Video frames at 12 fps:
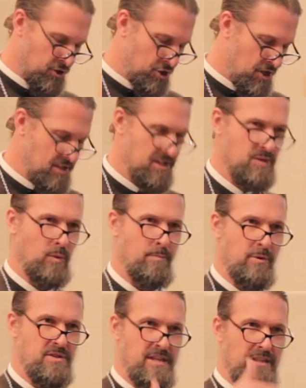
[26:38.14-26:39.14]
Jesus will
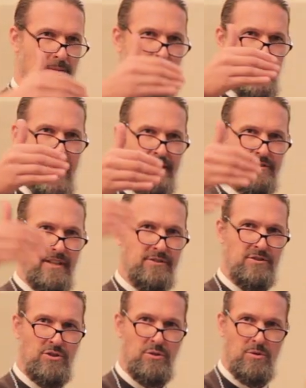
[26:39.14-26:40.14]
present the
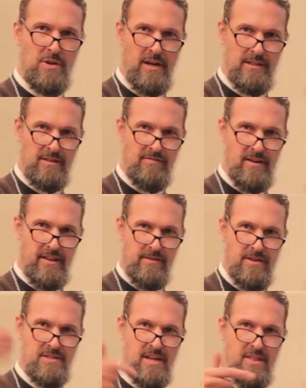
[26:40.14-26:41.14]
monastics to God the
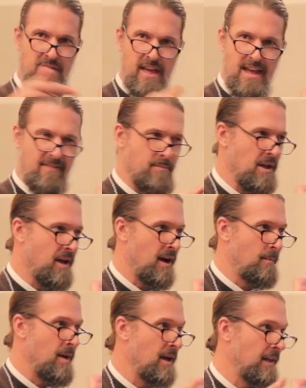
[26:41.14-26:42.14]
Father and say, they have
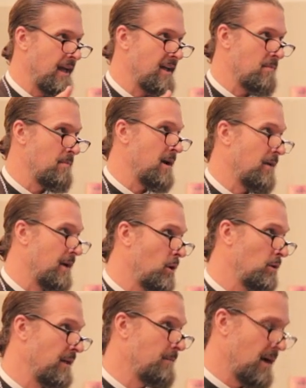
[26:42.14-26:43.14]
become like Mary,
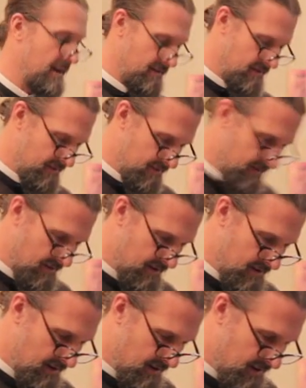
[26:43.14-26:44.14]
wholly mine.
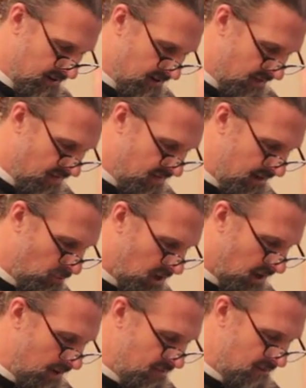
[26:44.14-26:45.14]
Then will
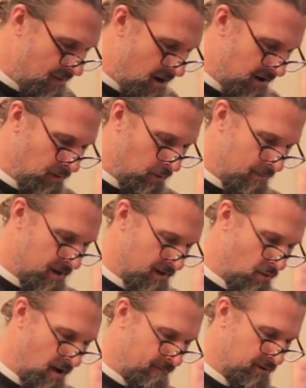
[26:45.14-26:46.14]
come the married women
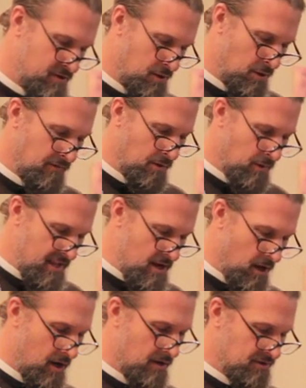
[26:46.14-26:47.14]
who have preserved what he
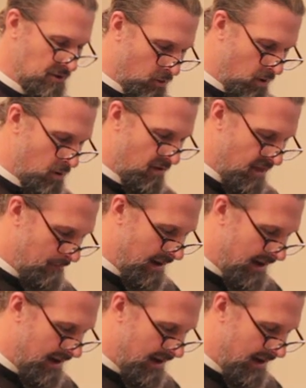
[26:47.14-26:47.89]
calls, quote, the